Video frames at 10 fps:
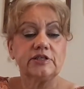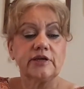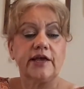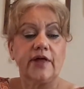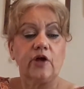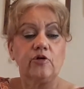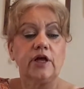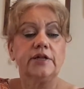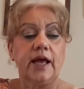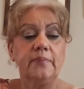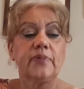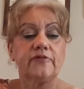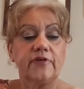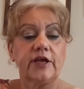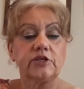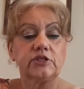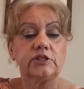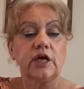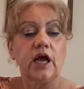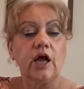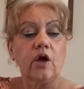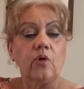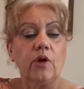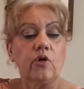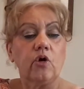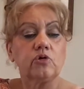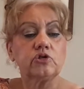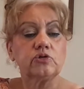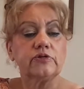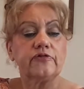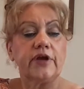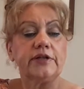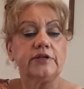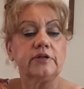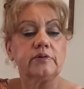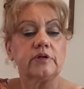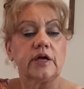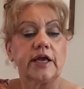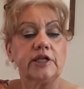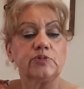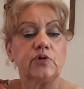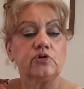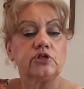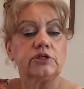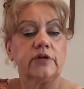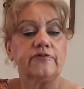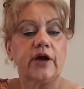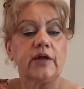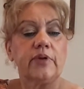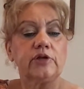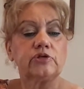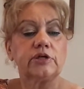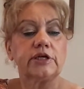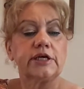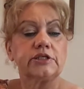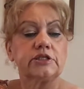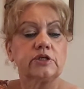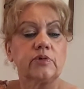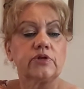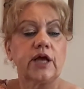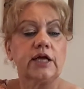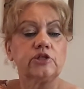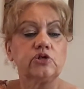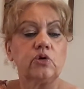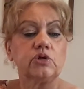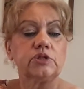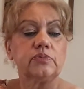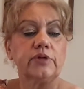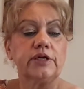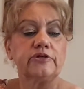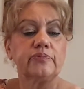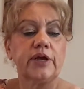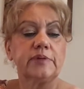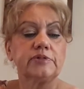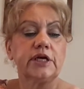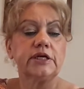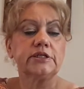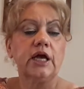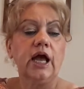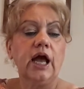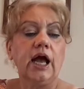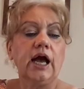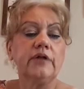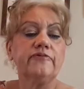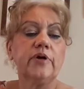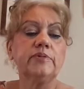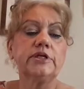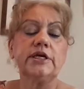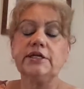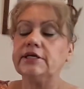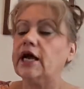Get that out, Lynn. Imperfections. While also defending against pollutions and environmental aggressors with the antioxidant blend of peptides and vitamins A and E.